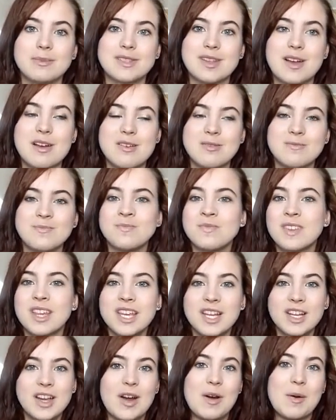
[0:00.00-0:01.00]
So,
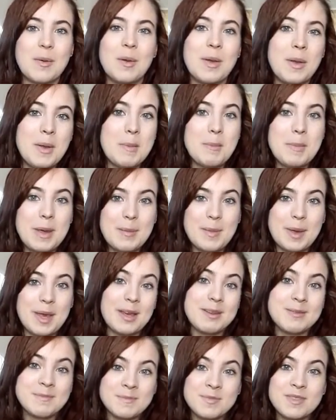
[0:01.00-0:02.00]
you know,
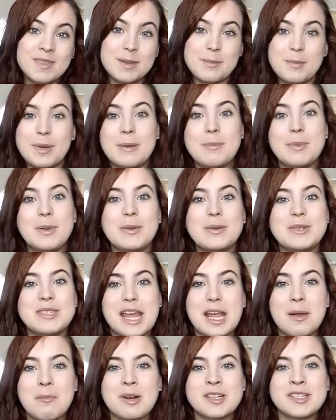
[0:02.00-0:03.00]
maybe the people who
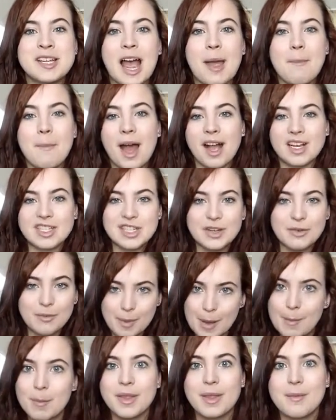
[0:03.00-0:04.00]
take more time actually
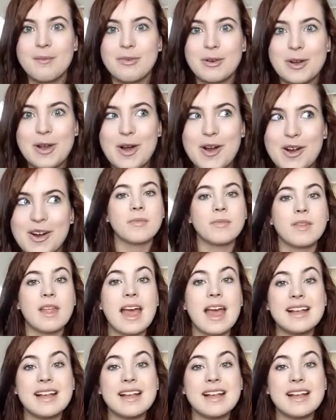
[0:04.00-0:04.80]
remember them for longer.